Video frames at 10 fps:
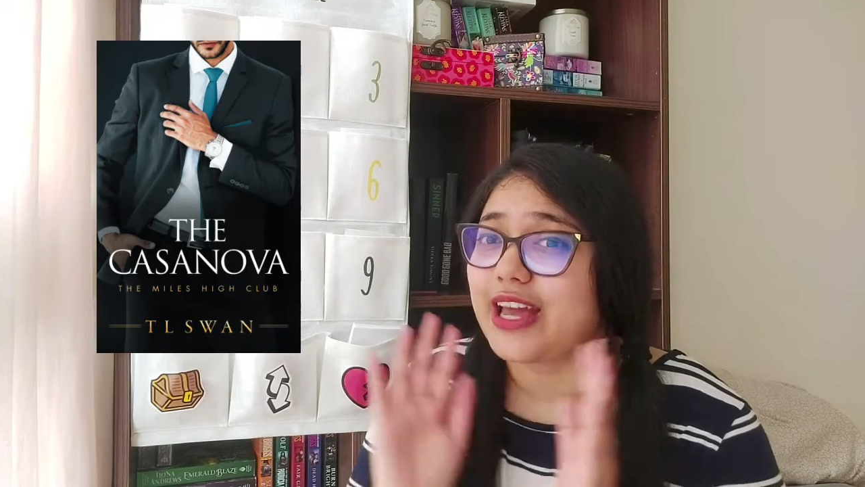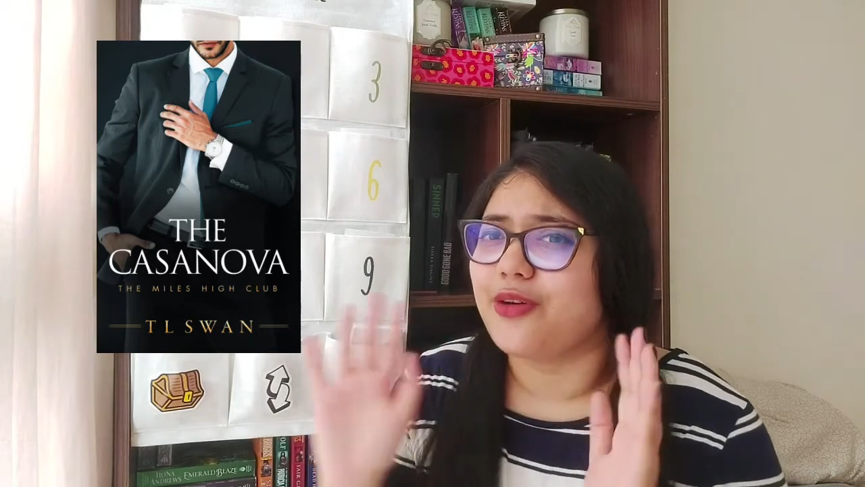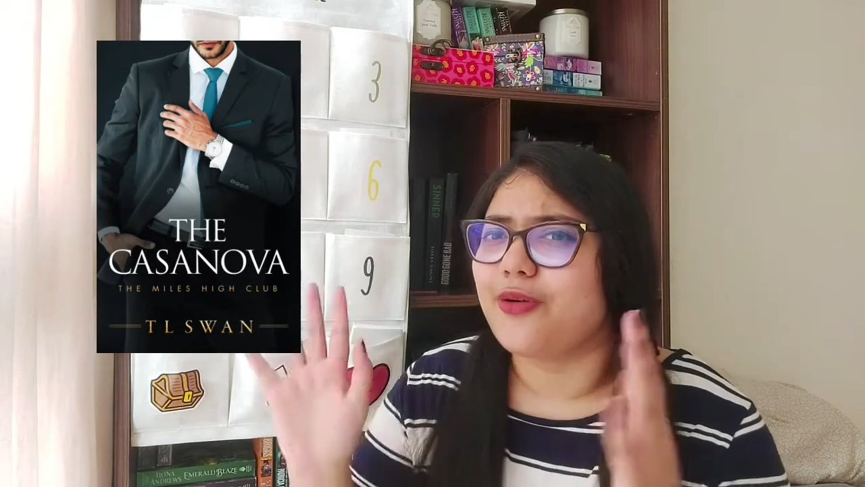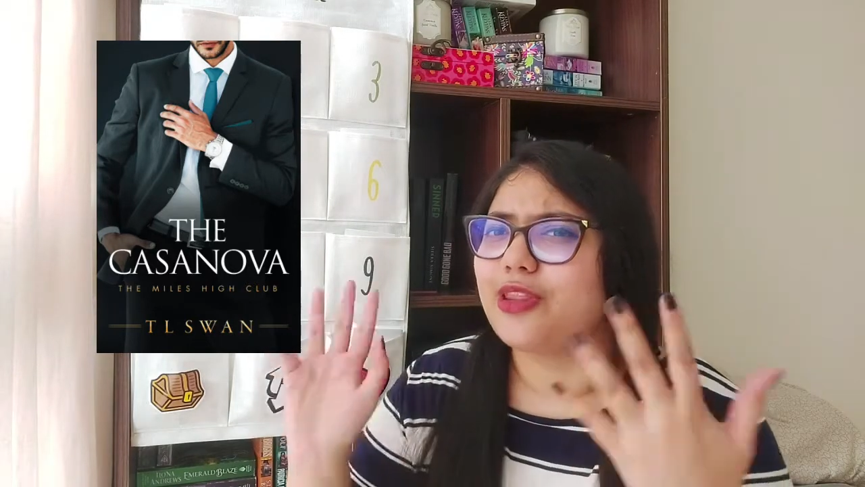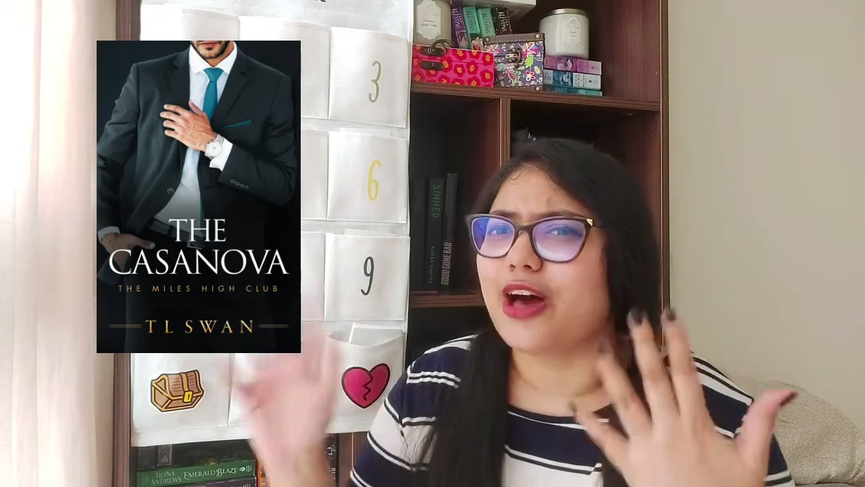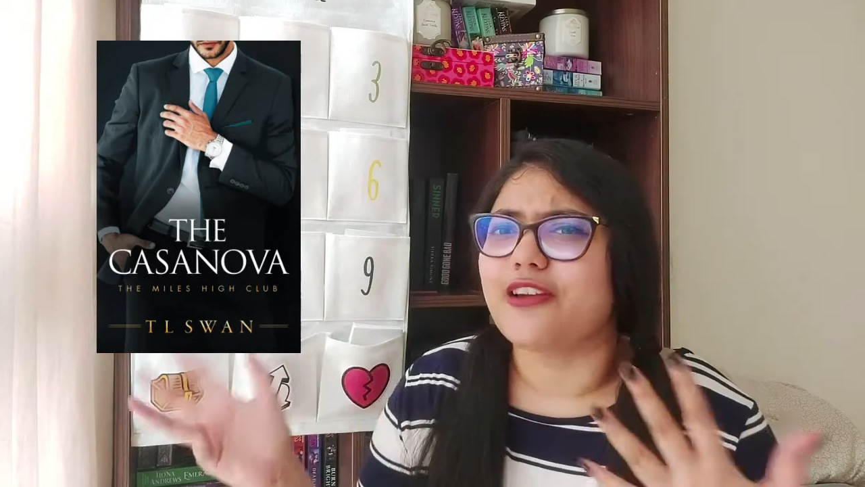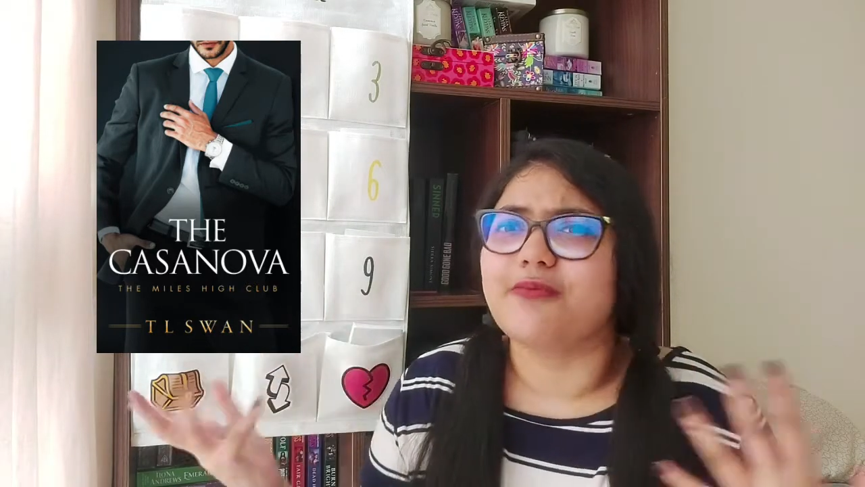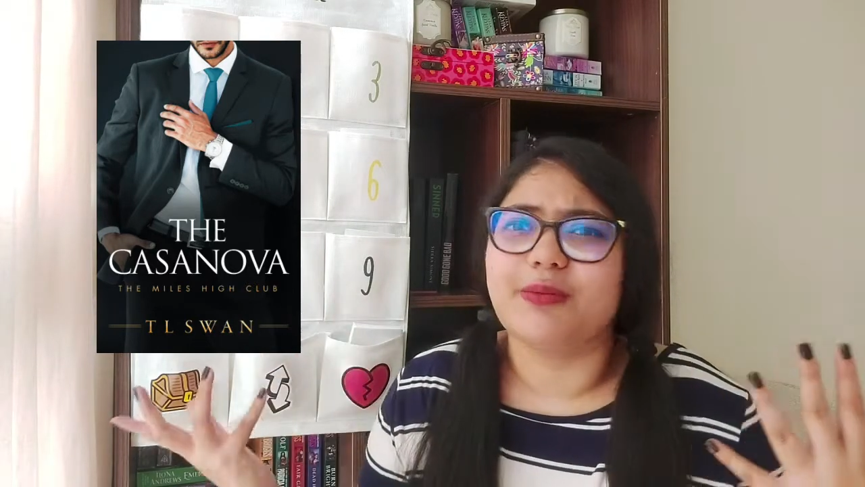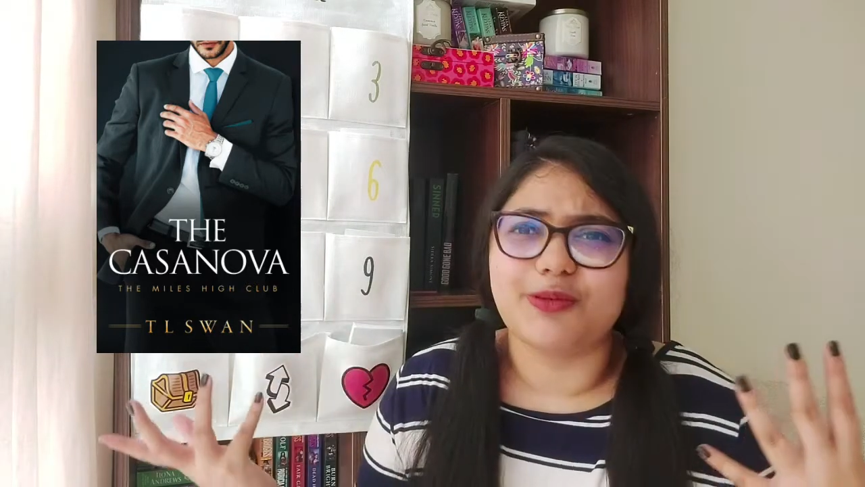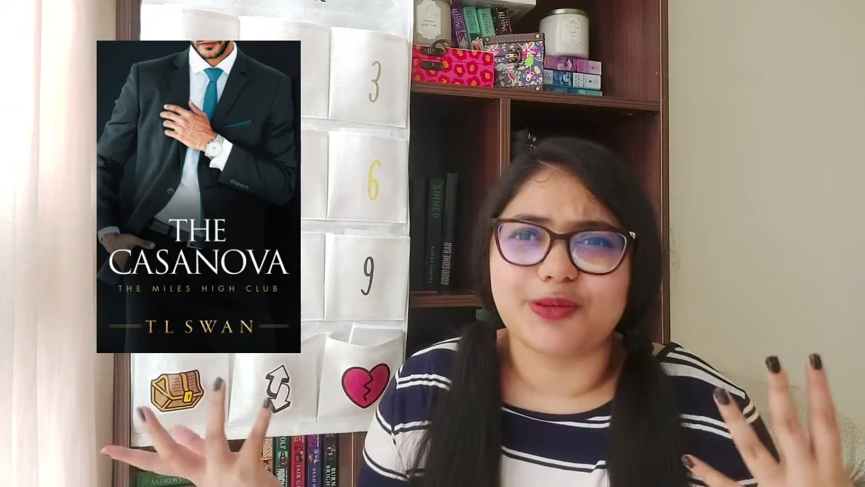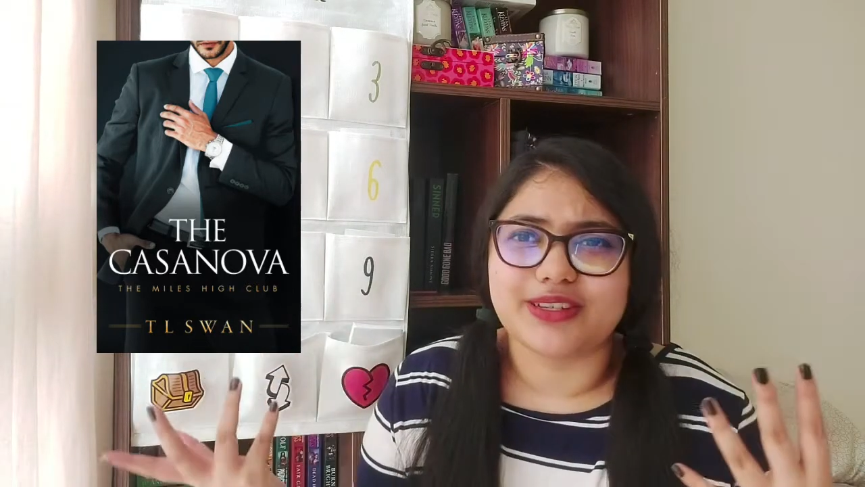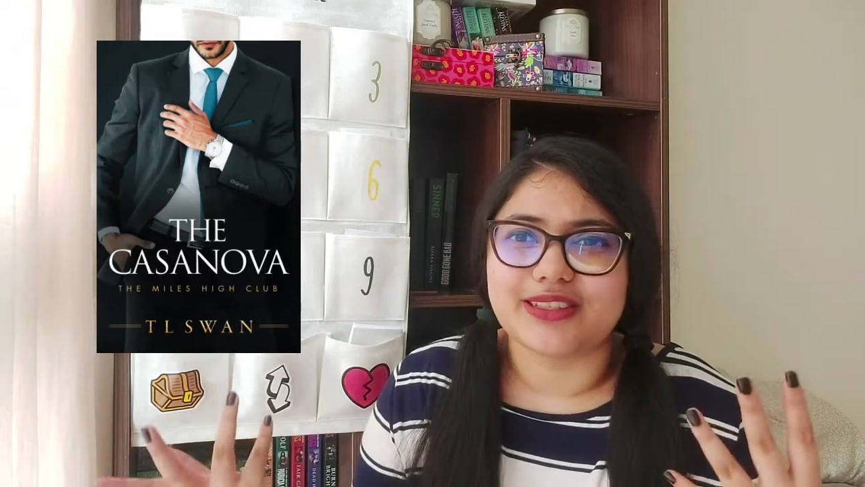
I know a lot of people were